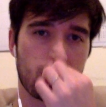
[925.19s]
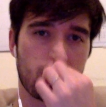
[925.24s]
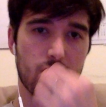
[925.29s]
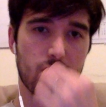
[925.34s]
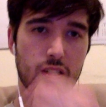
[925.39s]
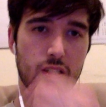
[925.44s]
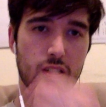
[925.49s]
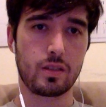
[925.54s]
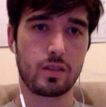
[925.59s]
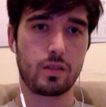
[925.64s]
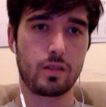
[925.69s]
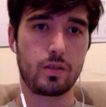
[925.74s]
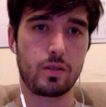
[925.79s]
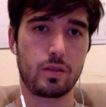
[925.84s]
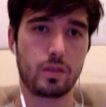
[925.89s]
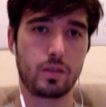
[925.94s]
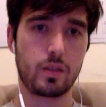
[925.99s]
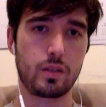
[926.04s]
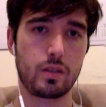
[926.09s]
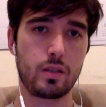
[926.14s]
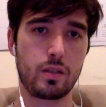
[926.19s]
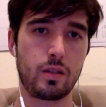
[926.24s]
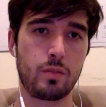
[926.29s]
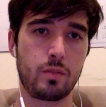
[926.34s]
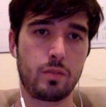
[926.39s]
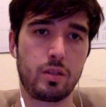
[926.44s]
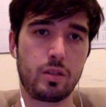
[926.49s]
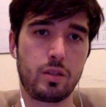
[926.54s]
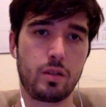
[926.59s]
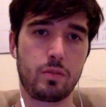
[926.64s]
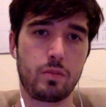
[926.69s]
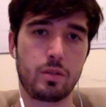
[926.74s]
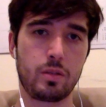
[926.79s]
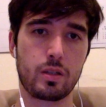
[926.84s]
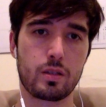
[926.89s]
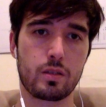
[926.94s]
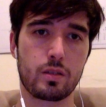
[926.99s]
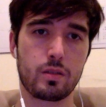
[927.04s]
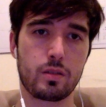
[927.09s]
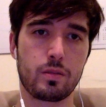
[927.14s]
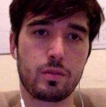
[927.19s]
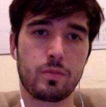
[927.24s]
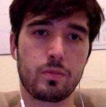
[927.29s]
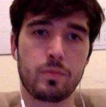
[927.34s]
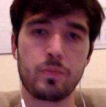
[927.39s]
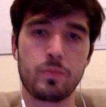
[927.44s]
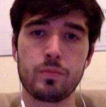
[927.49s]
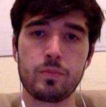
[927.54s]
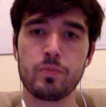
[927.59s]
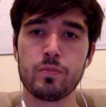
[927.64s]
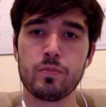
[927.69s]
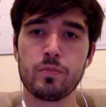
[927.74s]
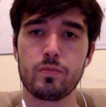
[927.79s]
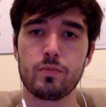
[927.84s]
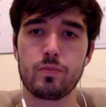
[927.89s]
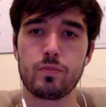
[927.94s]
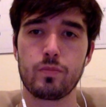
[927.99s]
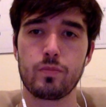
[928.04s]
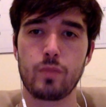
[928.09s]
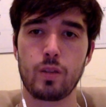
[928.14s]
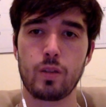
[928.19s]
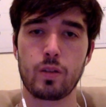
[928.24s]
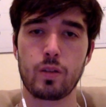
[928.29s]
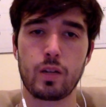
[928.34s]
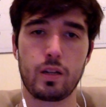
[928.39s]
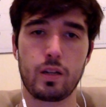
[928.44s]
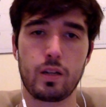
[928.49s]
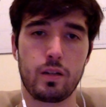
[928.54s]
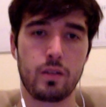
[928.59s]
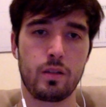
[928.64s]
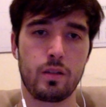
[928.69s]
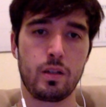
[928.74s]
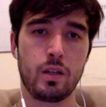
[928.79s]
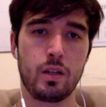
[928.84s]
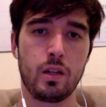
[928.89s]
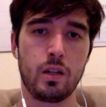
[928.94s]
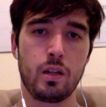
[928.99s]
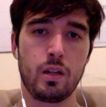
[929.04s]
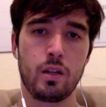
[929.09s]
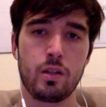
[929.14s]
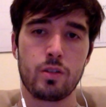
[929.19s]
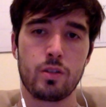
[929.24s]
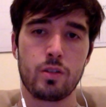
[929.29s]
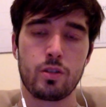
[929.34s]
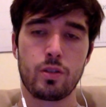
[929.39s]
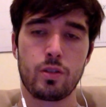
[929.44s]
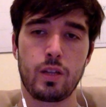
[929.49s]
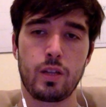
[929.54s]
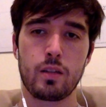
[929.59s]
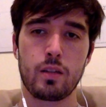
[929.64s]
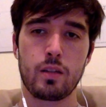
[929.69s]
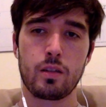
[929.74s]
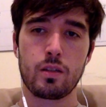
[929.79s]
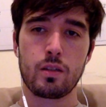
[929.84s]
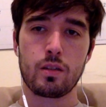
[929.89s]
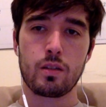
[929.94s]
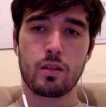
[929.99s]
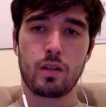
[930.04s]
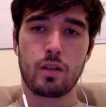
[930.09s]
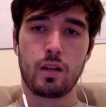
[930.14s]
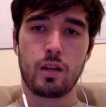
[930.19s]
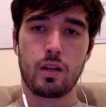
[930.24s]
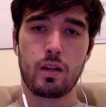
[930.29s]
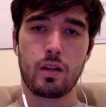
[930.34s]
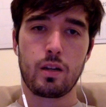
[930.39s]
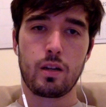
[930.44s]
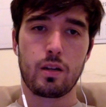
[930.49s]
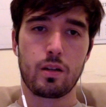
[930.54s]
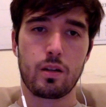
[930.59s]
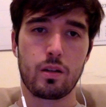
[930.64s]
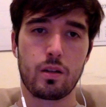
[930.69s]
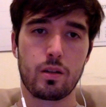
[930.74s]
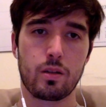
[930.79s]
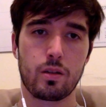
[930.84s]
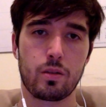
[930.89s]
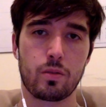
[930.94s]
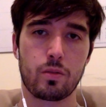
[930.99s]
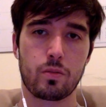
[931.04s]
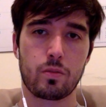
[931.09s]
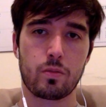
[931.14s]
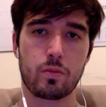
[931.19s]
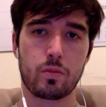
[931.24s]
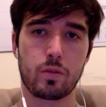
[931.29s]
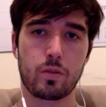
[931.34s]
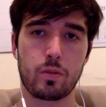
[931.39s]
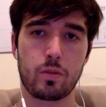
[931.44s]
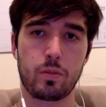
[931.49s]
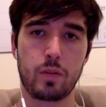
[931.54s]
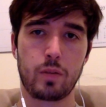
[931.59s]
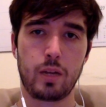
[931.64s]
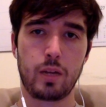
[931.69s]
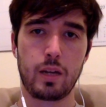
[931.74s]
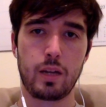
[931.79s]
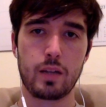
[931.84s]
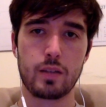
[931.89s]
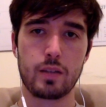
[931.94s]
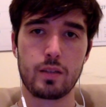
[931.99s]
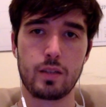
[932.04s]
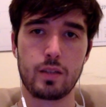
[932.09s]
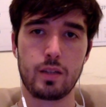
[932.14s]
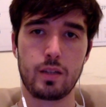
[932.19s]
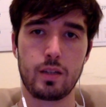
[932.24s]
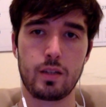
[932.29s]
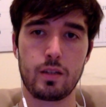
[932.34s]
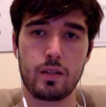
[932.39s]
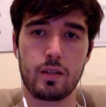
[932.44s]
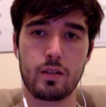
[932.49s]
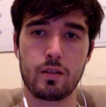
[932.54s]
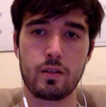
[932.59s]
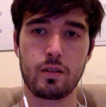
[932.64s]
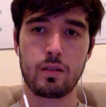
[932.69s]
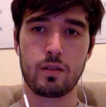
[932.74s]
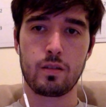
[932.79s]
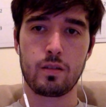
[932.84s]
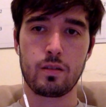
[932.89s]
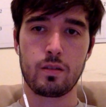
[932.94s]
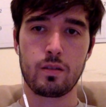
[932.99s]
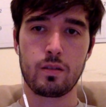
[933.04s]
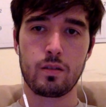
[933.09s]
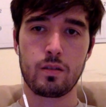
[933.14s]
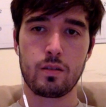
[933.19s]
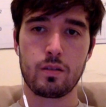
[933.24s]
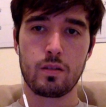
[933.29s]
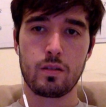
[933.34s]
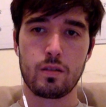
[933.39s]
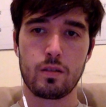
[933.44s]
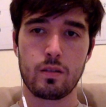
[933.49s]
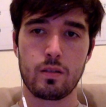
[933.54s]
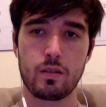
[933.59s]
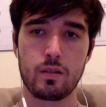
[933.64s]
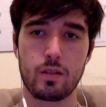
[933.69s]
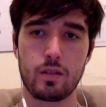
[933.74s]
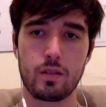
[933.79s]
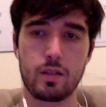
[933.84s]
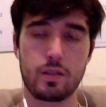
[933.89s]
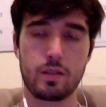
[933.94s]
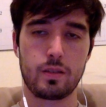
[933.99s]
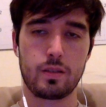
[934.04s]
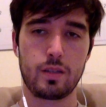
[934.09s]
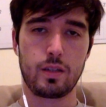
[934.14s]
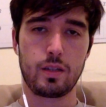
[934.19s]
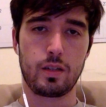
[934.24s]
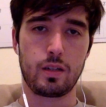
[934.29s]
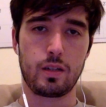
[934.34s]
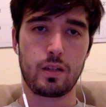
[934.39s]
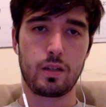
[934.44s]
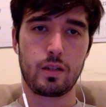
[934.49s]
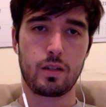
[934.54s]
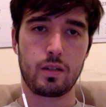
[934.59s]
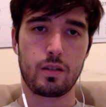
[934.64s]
to an empty object. Okay, so then we'll pass in this here.